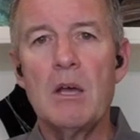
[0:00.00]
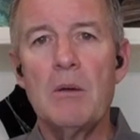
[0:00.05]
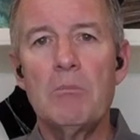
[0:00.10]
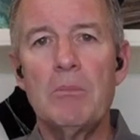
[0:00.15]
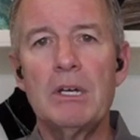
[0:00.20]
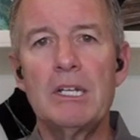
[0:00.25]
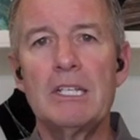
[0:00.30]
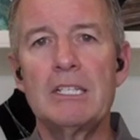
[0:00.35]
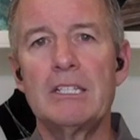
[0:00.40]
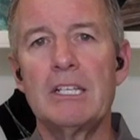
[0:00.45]

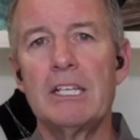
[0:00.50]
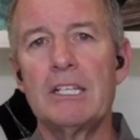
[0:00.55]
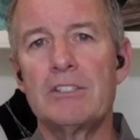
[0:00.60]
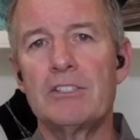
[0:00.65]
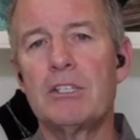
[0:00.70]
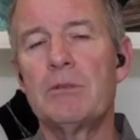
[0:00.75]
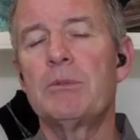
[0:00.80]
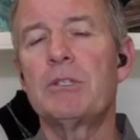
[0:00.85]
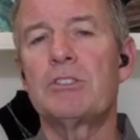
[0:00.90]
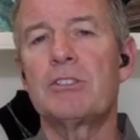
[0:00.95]
But it
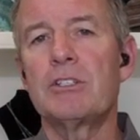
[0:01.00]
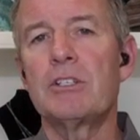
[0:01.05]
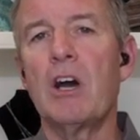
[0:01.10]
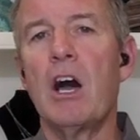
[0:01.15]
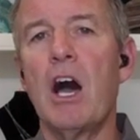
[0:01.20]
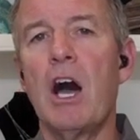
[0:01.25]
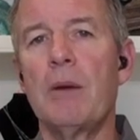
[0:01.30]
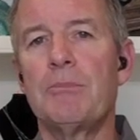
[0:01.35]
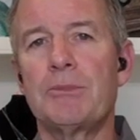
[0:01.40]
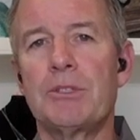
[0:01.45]
exhibits an
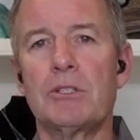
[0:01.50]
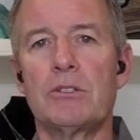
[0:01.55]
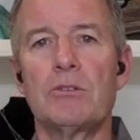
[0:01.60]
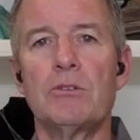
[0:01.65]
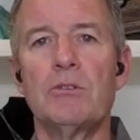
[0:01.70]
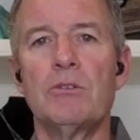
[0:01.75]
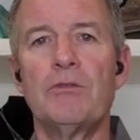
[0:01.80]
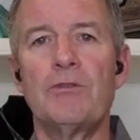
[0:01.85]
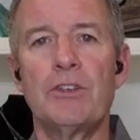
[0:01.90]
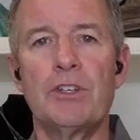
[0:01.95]

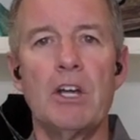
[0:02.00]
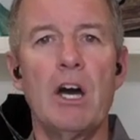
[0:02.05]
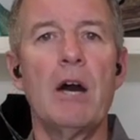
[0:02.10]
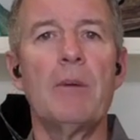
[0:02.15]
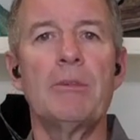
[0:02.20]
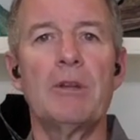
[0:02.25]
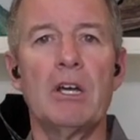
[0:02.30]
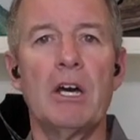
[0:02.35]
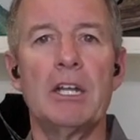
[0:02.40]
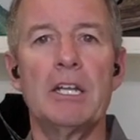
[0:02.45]
optical
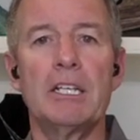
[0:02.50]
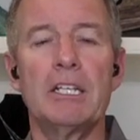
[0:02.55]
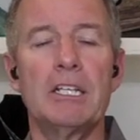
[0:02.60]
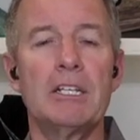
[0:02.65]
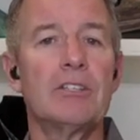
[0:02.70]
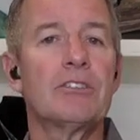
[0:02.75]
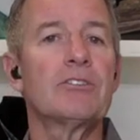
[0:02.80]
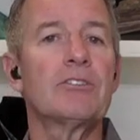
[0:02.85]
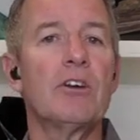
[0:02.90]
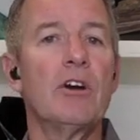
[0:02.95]
phenomenon, and
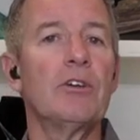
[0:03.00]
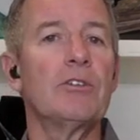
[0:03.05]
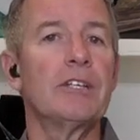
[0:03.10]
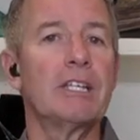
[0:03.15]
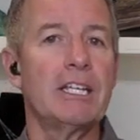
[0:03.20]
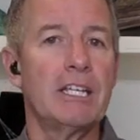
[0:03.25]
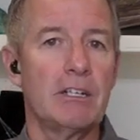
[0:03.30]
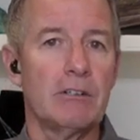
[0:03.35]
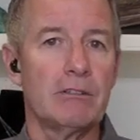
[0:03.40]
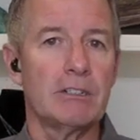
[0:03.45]
it is
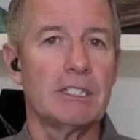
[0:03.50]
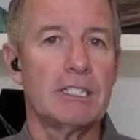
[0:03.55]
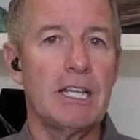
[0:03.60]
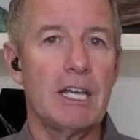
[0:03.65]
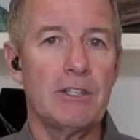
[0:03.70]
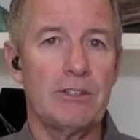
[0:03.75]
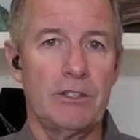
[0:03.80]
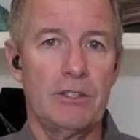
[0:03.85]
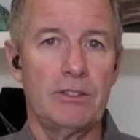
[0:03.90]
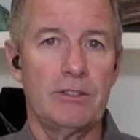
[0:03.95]
called
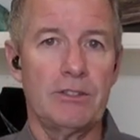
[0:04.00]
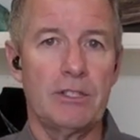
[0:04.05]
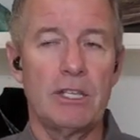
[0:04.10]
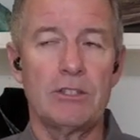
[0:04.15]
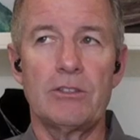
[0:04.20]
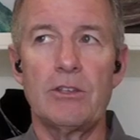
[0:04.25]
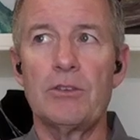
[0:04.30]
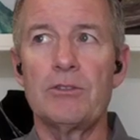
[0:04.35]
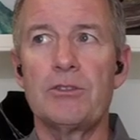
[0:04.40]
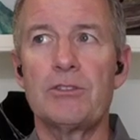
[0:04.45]
iridescence.
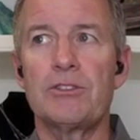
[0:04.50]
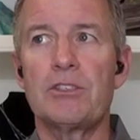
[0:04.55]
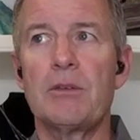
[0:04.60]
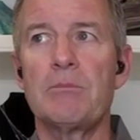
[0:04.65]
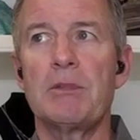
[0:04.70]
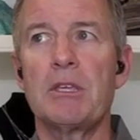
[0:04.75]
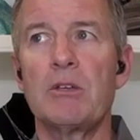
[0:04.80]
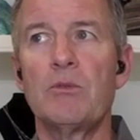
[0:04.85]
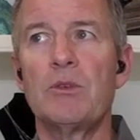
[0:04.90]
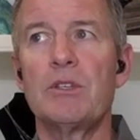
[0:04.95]
That's also
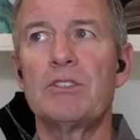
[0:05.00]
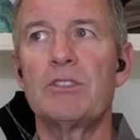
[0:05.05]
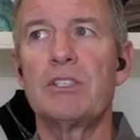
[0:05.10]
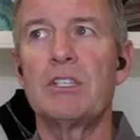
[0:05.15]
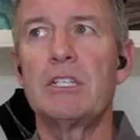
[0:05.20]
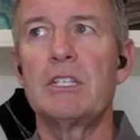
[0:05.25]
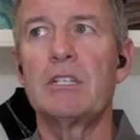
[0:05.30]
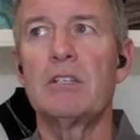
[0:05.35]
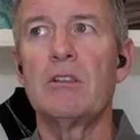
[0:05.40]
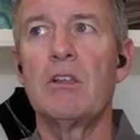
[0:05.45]
something we
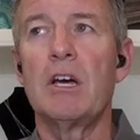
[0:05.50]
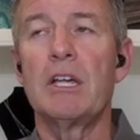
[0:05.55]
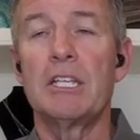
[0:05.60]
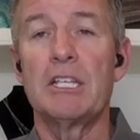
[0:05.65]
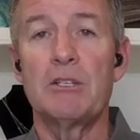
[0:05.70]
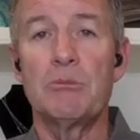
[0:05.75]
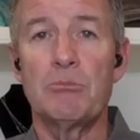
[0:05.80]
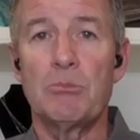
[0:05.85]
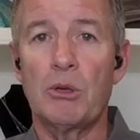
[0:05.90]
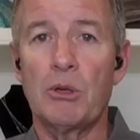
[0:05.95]
see a
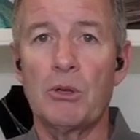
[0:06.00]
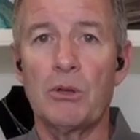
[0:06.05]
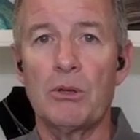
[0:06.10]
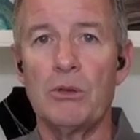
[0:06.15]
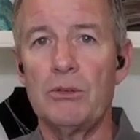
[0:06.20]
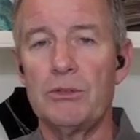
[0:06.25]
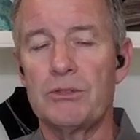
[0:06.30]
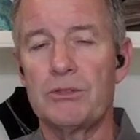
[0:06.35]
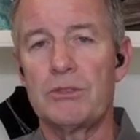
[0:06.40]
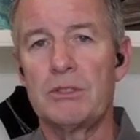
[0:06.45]
lot in
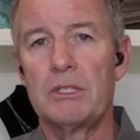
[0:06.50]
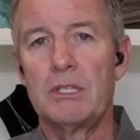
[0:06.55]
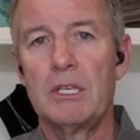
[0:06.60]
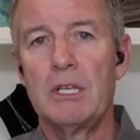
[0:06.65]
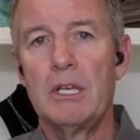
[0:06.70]
pearls.